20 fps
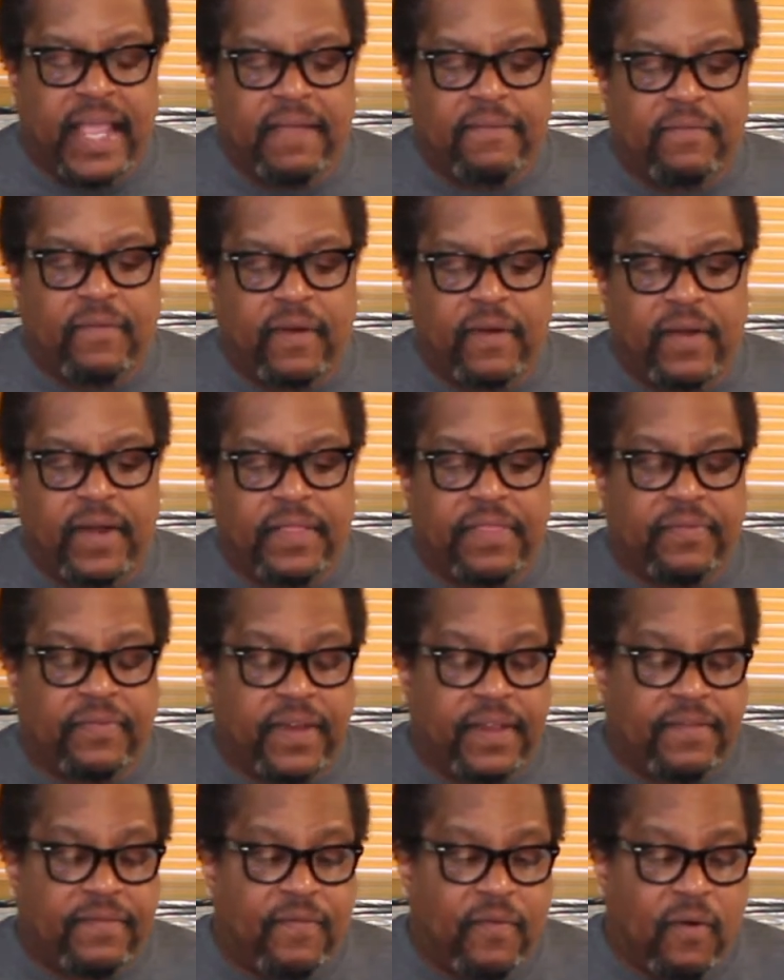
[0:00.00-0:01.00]
If we're in
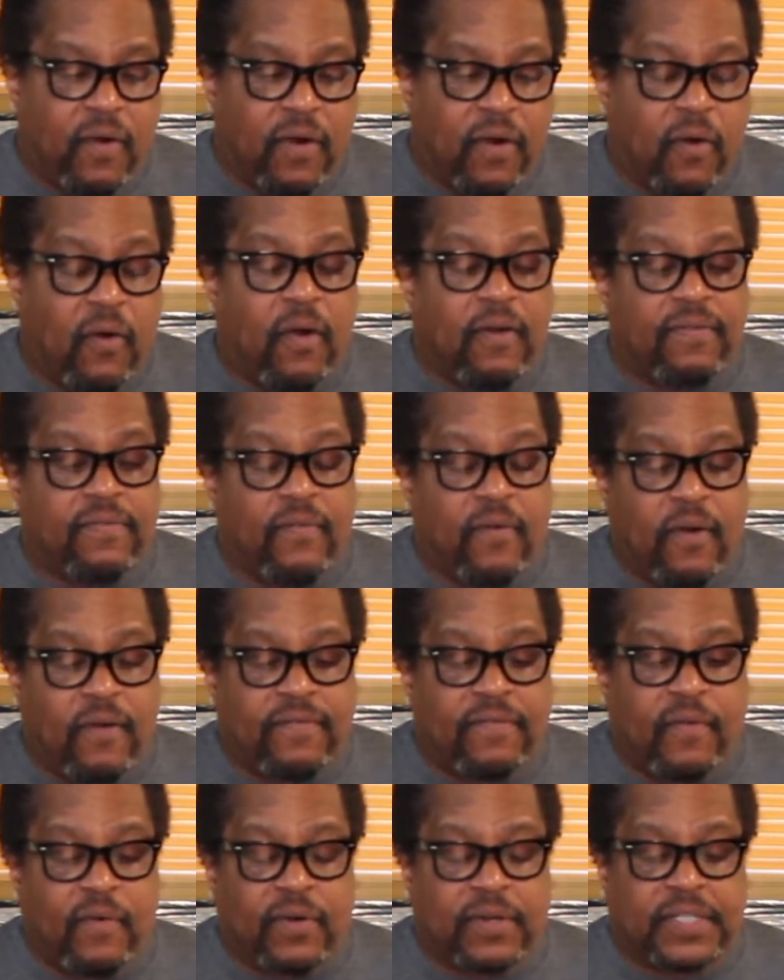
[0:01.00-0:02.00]
3/4 or
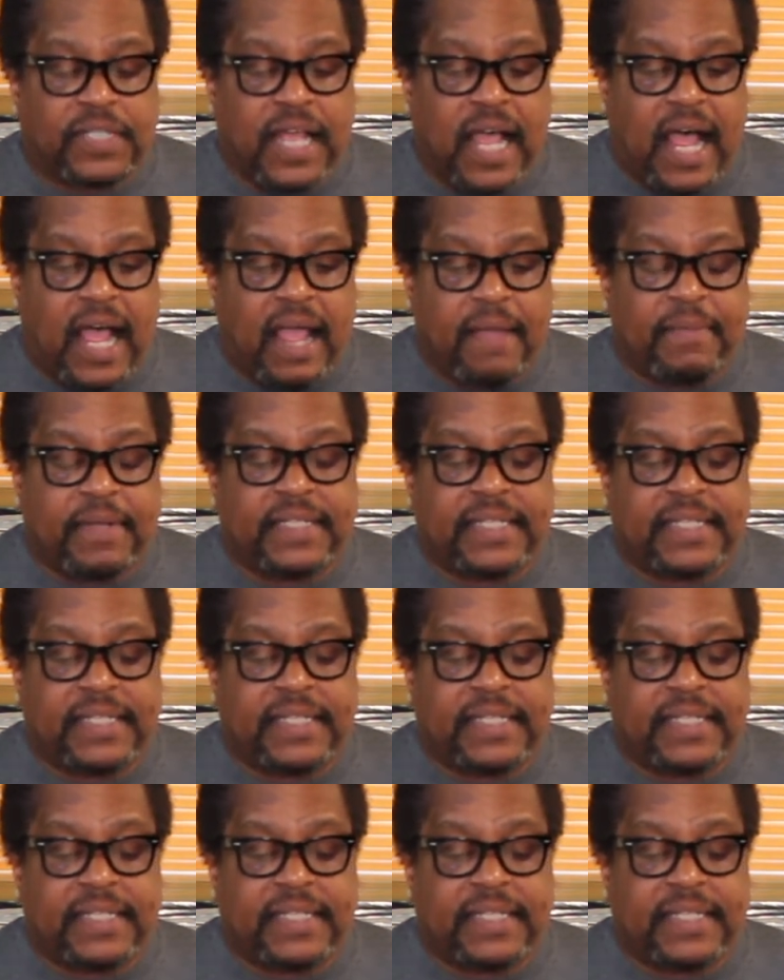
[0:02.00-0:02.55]
4/4 time,